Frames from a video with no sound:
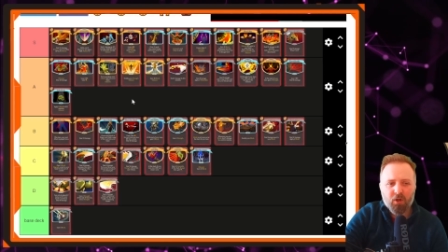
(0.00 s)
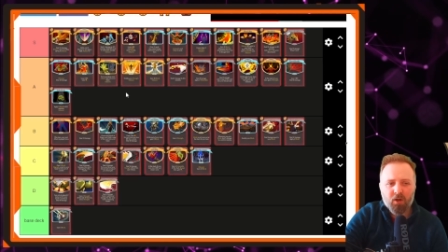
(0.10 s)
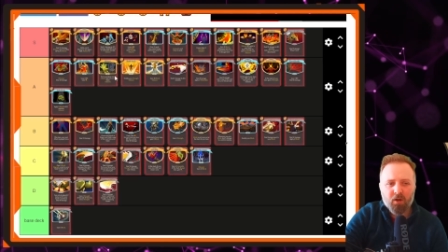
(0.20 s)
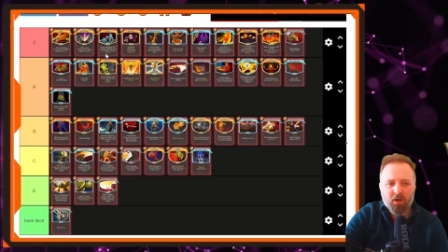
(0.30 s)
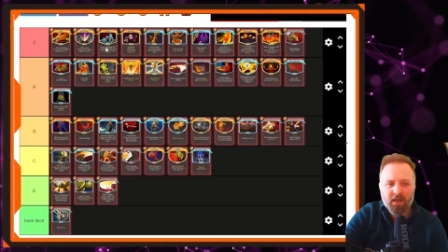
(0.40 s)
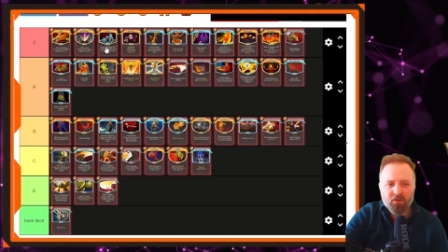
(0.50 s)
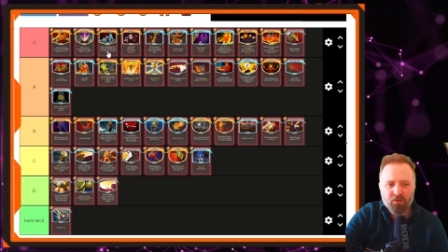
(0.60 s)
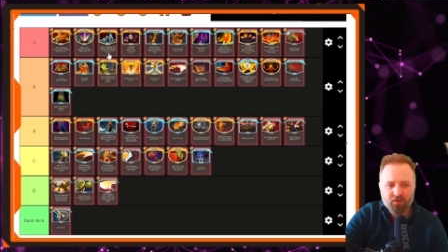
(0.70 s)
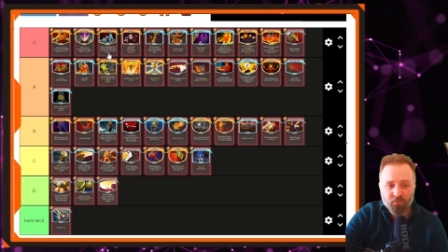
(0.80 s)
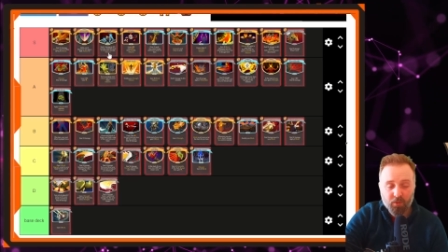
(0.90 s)
against
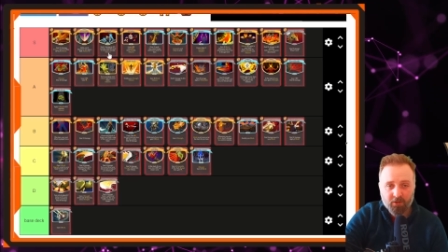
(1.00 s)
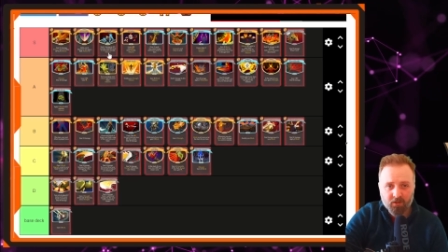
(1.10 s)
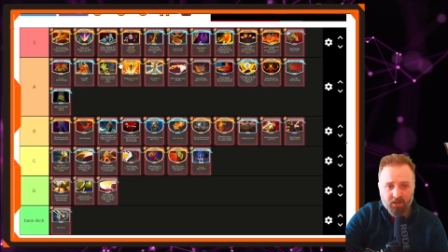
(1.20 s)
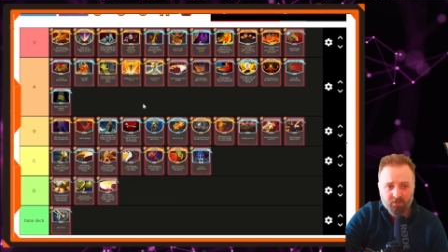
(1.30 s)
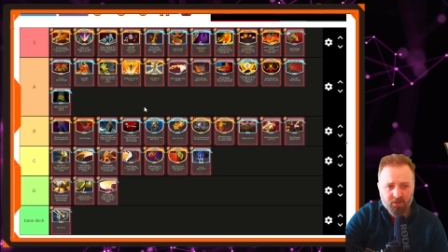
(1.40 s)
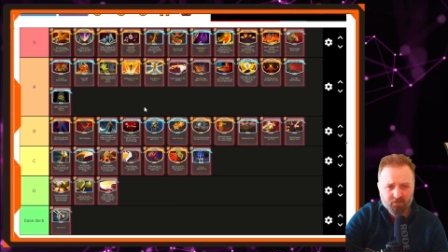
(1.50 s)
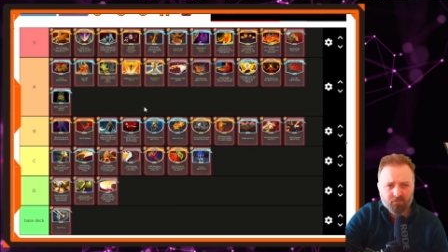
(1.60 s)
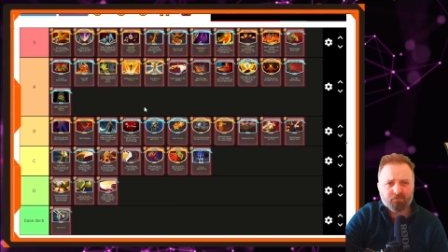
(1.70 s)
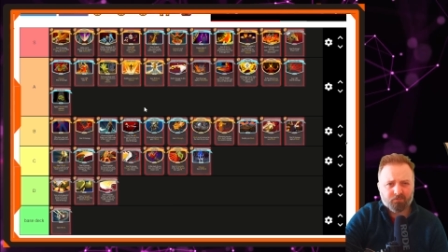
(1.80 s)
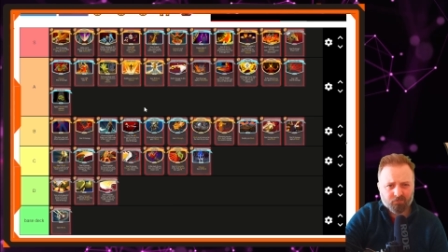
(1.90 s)
lots of weaker enemies,
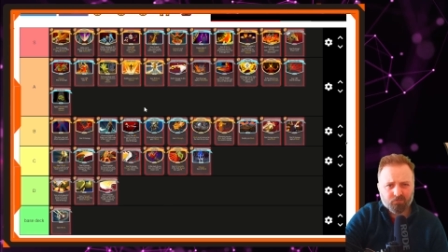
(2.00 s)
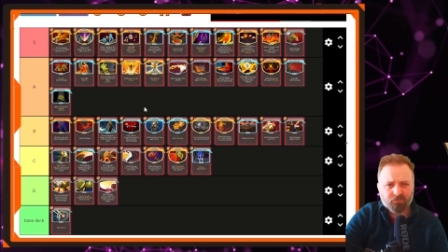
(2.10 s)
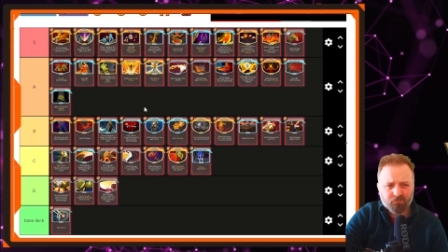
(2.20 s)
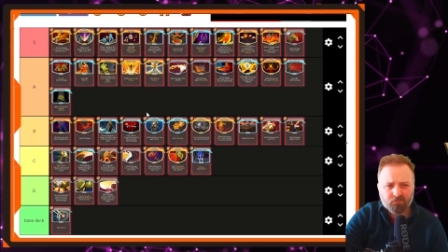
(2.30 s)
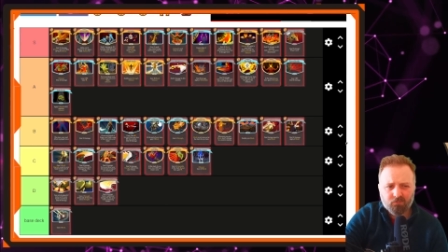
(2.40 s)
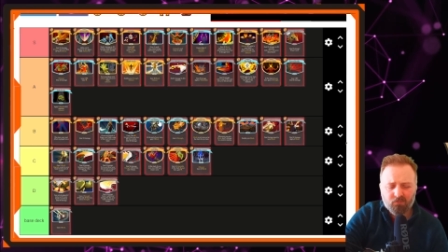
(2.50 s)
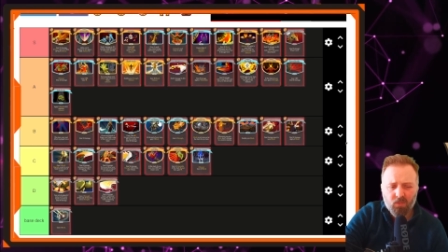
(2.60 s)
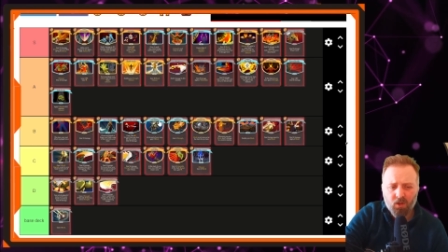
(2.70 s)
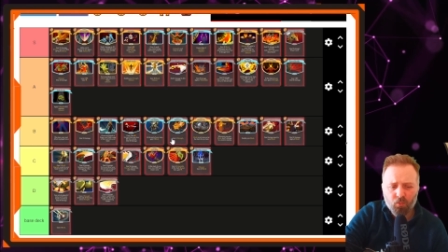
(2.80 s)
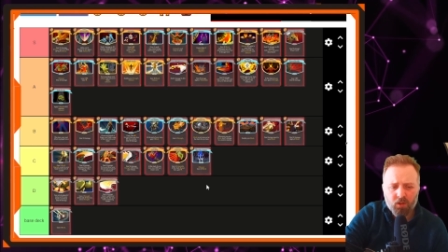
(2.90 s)

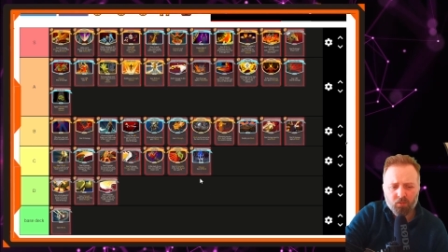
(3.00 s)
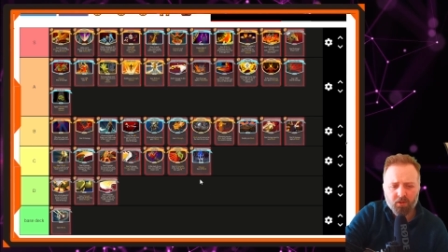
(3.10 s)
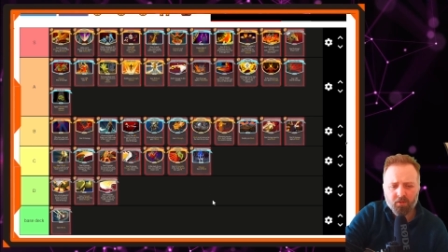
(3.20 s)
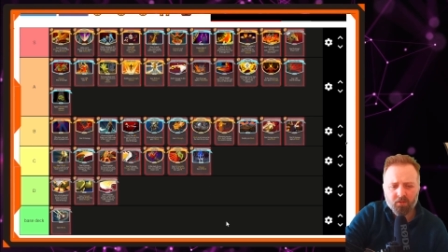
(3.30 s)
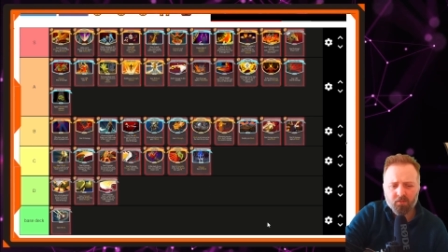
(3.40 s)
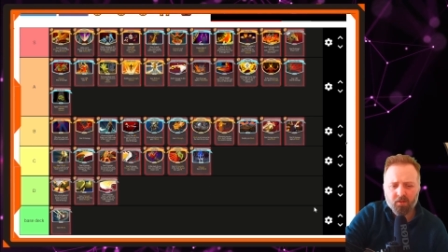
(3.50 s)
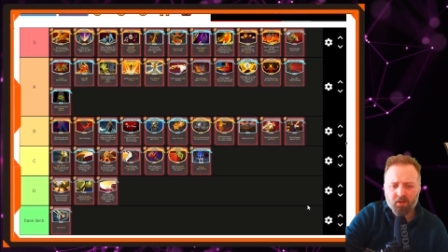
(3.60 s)
well worth it.